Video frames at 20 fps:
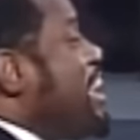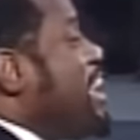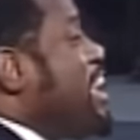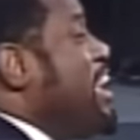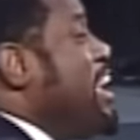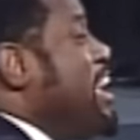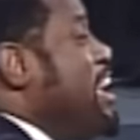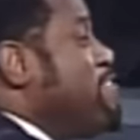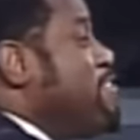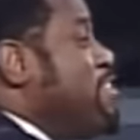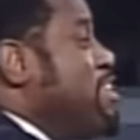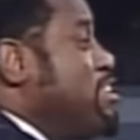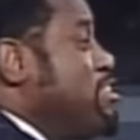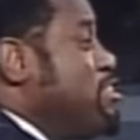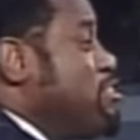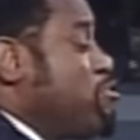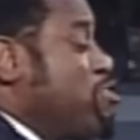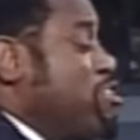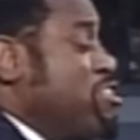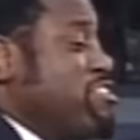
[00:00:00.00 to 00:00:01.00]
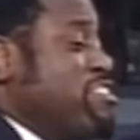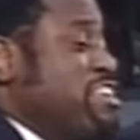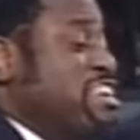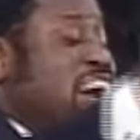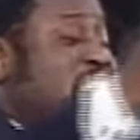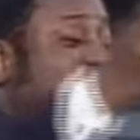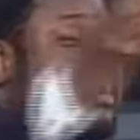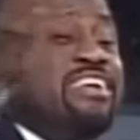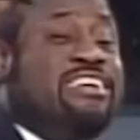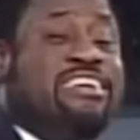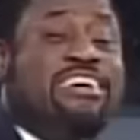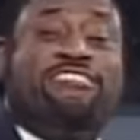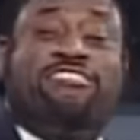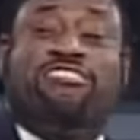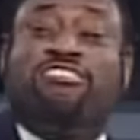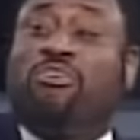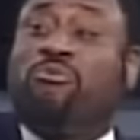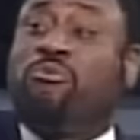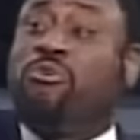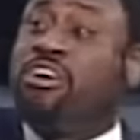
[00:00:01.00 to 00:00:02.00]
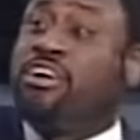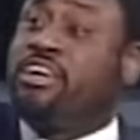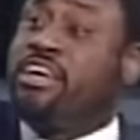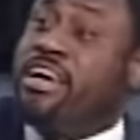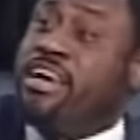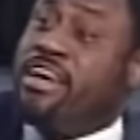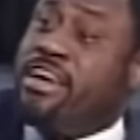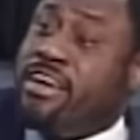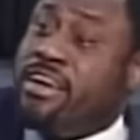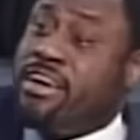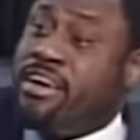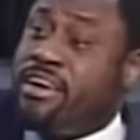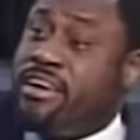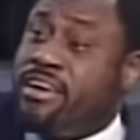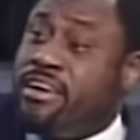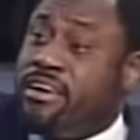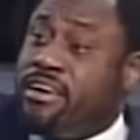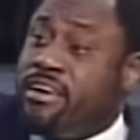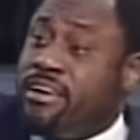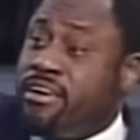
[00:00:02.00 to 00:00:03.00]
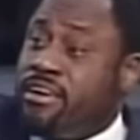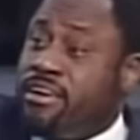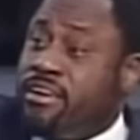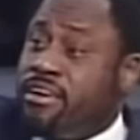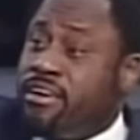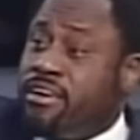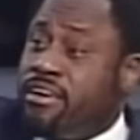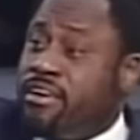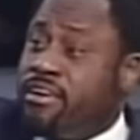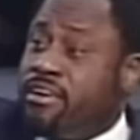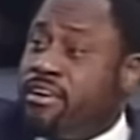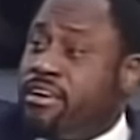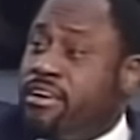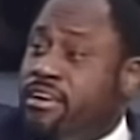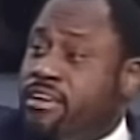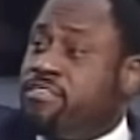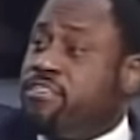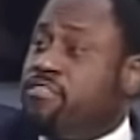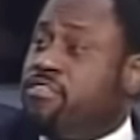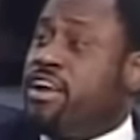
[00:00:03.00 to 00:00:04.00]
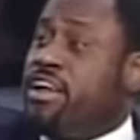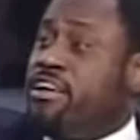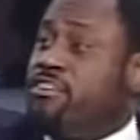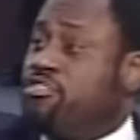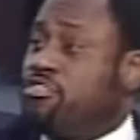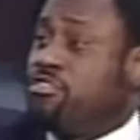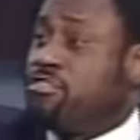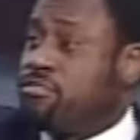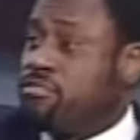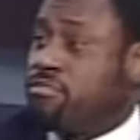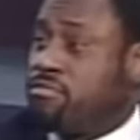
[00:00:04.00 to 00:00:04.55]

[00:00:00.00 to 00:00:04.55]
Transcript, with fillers: Even Christianity is not working. It's a religion.